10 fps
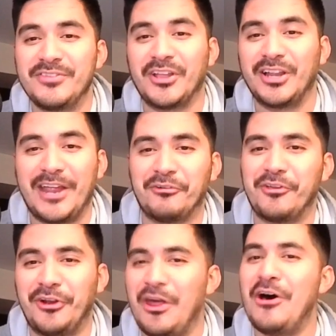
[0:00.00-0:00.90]
the
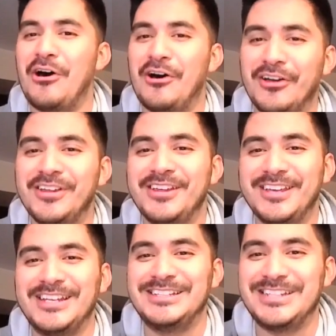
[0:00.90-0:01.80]
letter of the law,
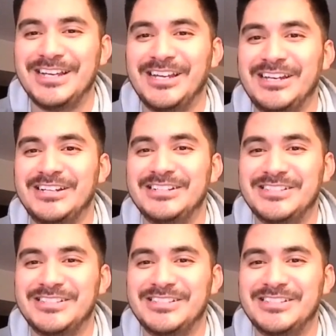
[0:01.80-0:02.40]
he did